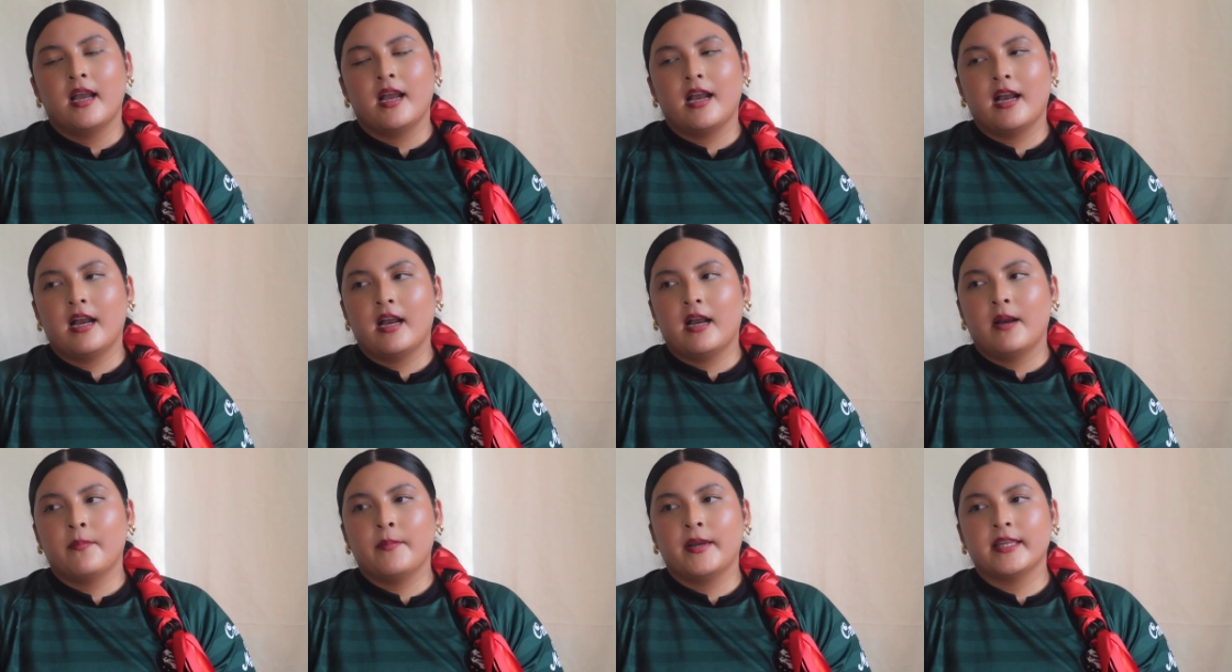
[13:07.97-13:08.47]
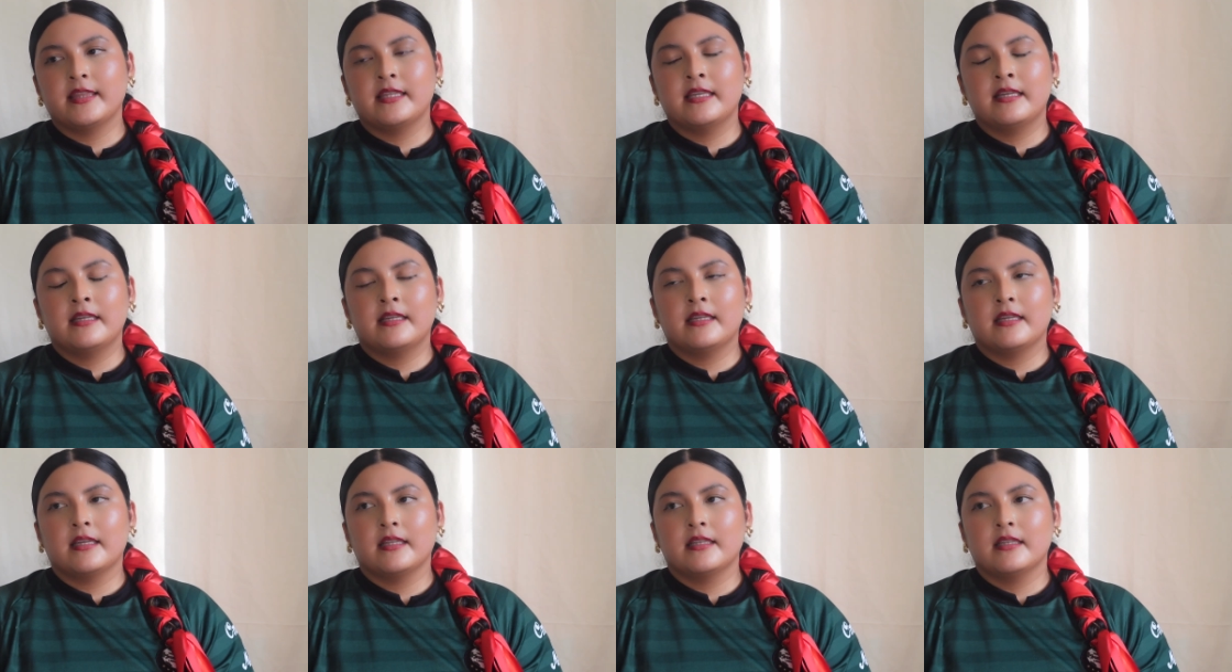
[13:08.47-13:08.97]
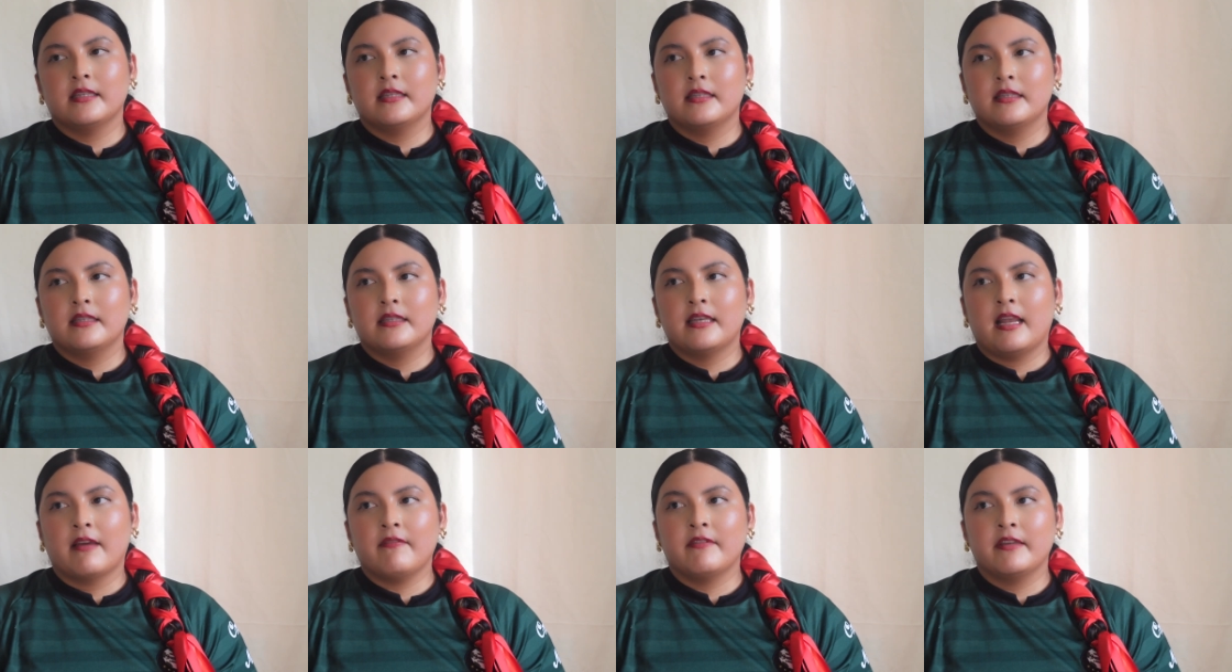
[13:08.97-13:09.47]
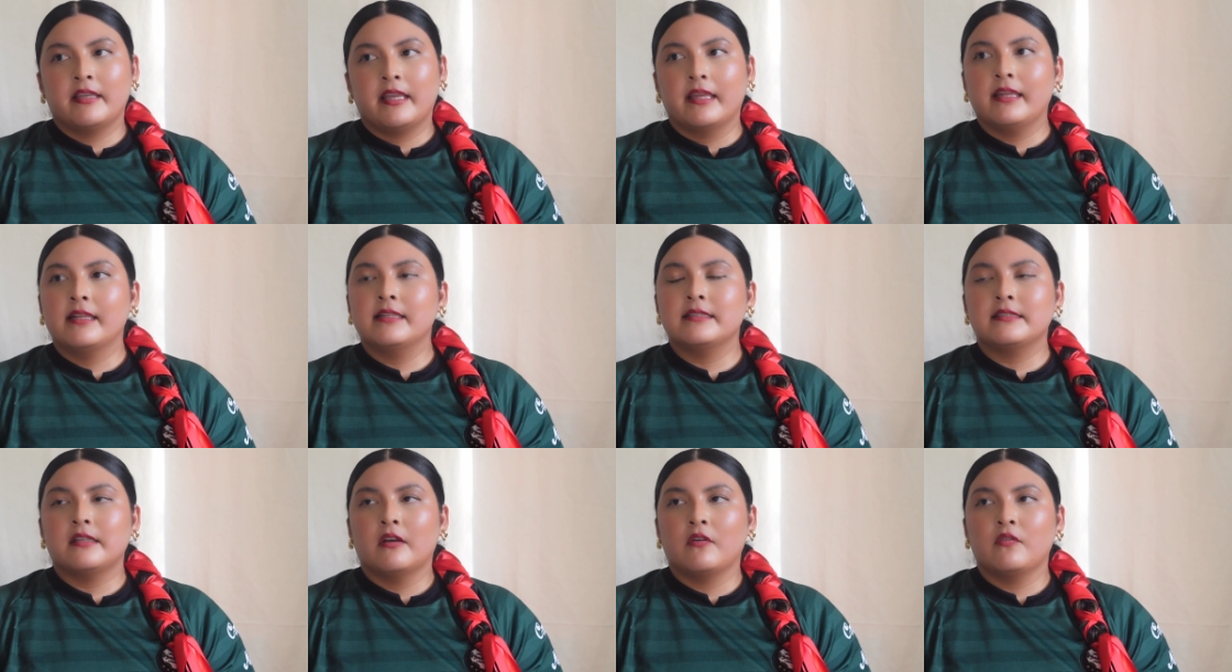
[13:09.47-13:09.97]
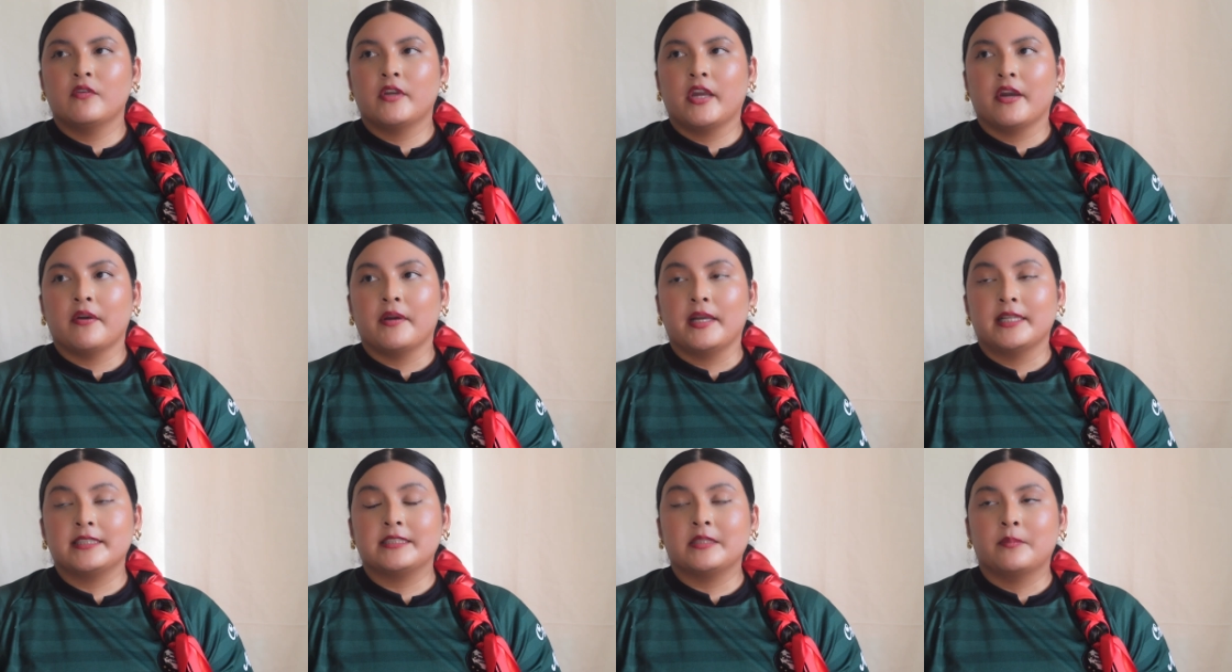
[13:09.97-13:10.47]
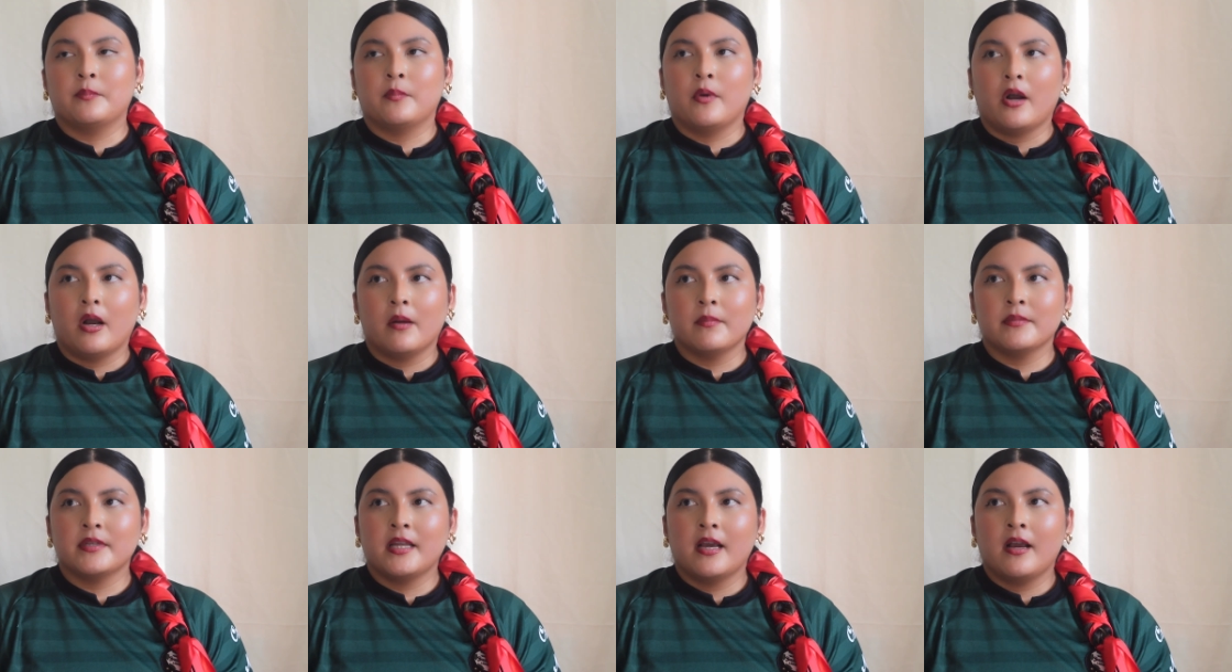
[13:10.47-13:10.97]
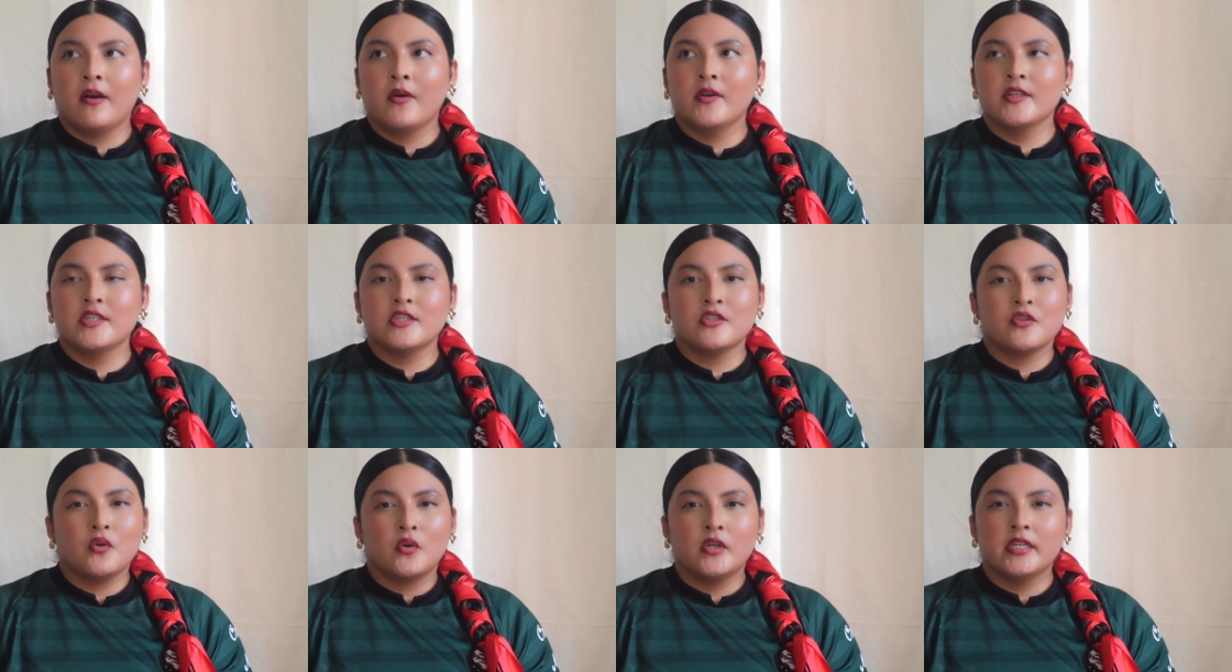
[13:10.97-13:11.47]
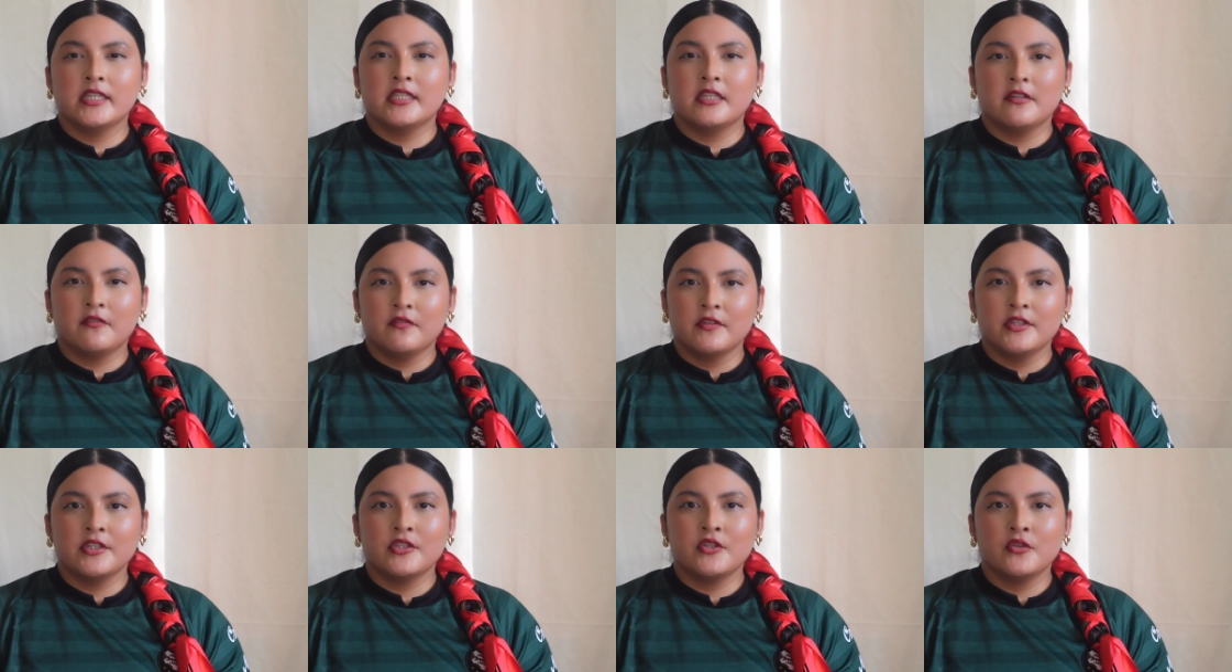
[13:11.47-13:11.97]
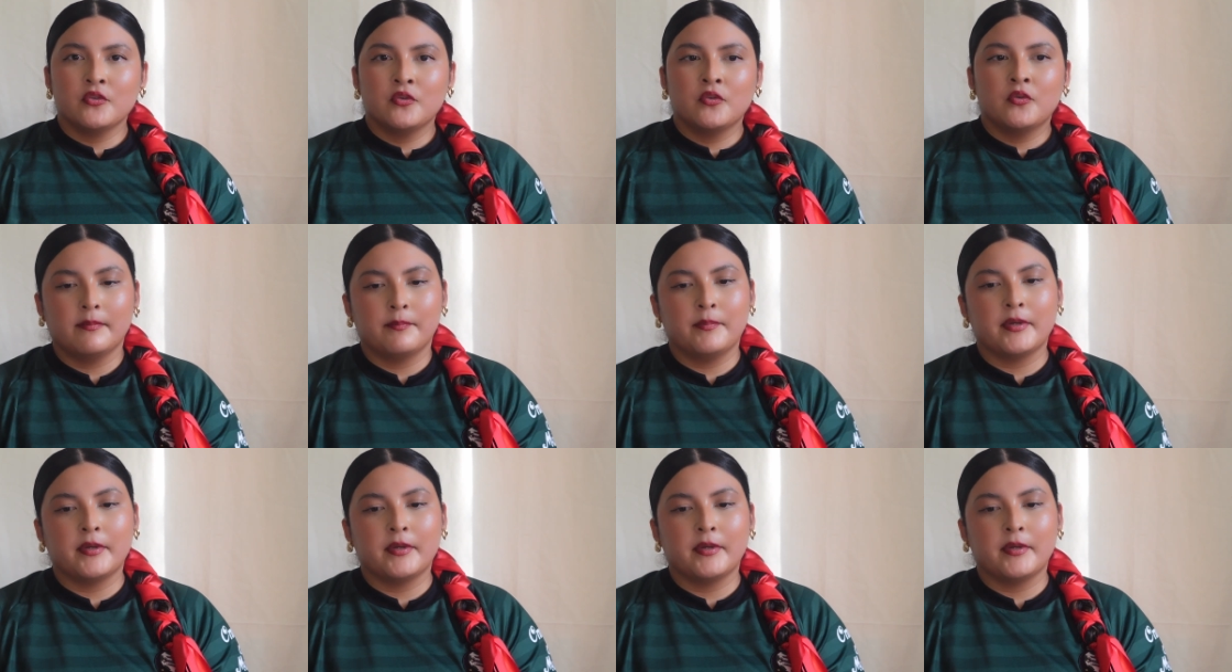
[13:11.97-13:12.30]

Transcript: I think navigating self-care as a mom now, it's totally different too.